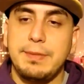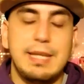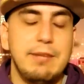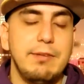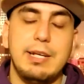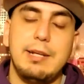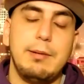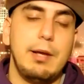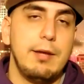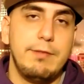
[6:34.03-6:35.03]
Never going
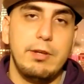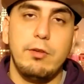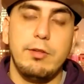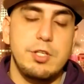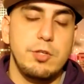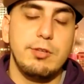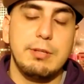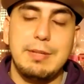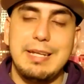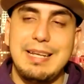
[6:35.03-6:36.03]
to fill the shoes
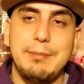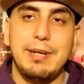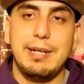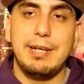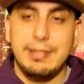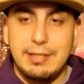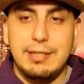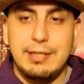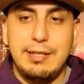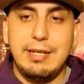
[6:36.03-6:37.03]
completely, but
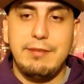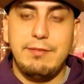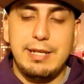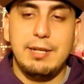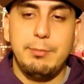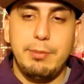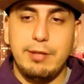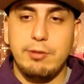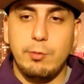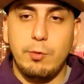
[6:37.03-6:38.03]
he's definitely going to put in
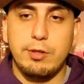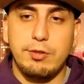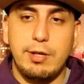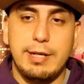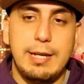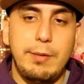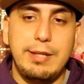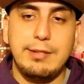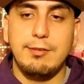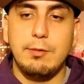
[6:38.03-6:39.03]
some work. So I can't wait
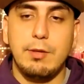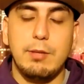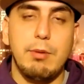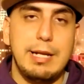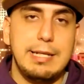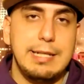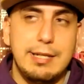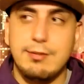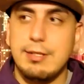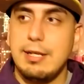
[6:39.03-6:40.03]
to see what LeBron
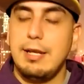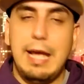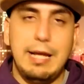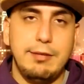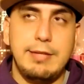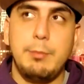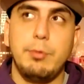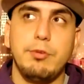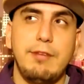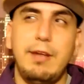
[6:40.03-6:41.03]
does at
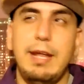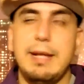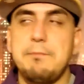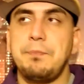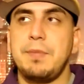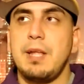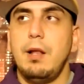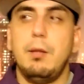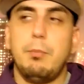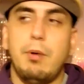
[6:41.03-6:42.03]
Staples. I felt like
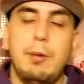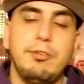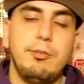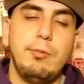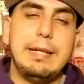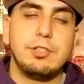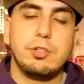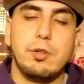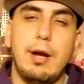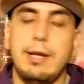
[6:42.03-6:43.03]
LeBron wasn't really
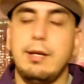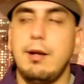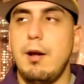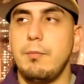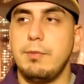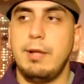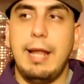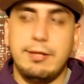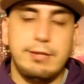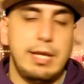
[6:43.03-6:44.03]
trying the
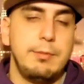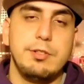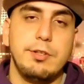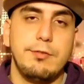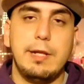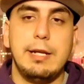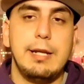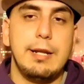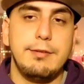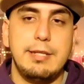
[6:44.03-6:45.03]
last game. He's just feeling
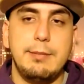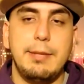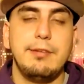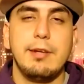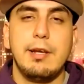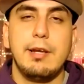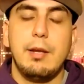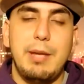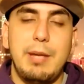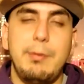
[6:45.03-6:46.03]
out his teammates.
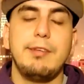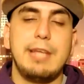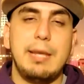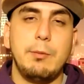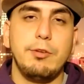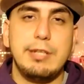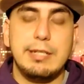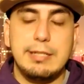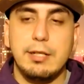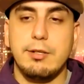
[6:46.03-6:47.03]
Maybe this game we'll see a
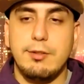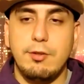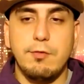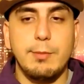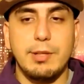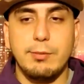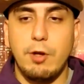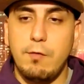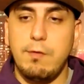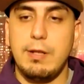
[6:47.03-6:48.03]
dunk or two from him,
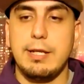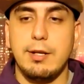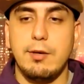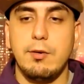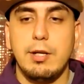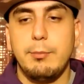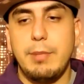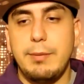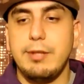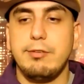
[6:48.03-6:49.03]
hopefully,
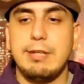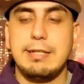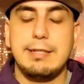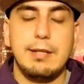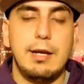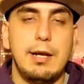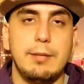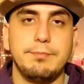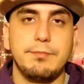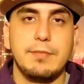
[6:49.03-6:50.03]
Maybe he'll set the
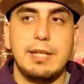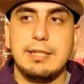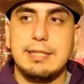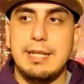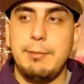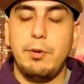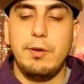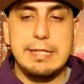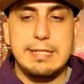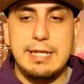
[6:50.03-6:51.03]
tempo of
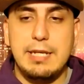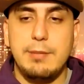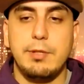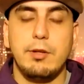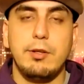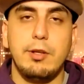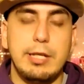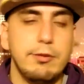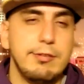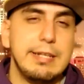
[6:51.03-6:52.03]
the team.
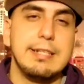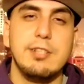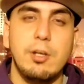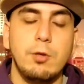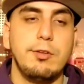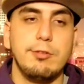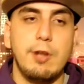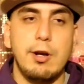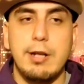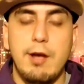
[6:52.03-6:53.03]
He'll set the tone to
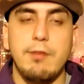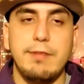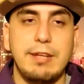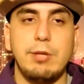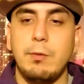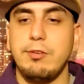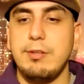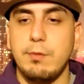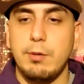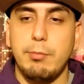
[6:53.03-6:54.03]
start it off. That's what I want to see
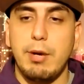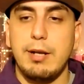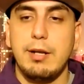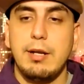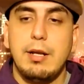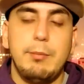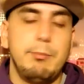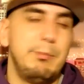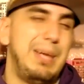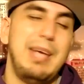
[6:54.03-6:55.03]
from LeBron.
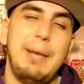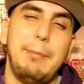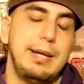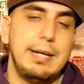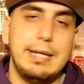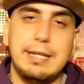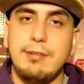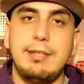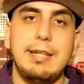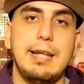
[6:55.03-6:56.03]
Maybe I might not get to
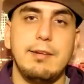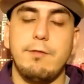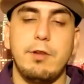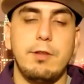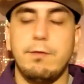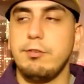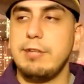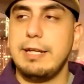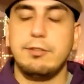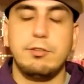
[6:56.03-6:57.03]
see that for the first
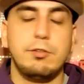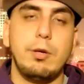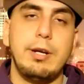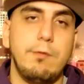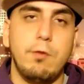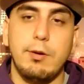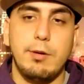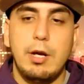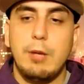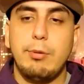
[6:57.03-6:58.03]
3 to 4
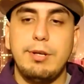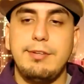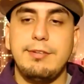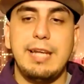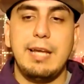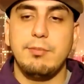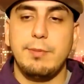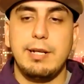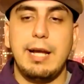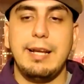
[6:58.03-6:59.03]
preseason games,
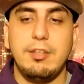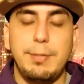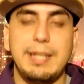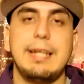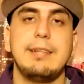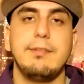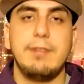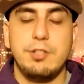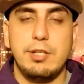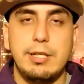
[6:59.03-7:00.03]
but I expect that to
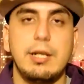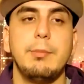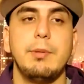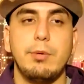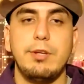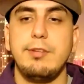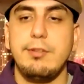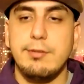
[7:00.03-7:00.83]
eventually come in preseason.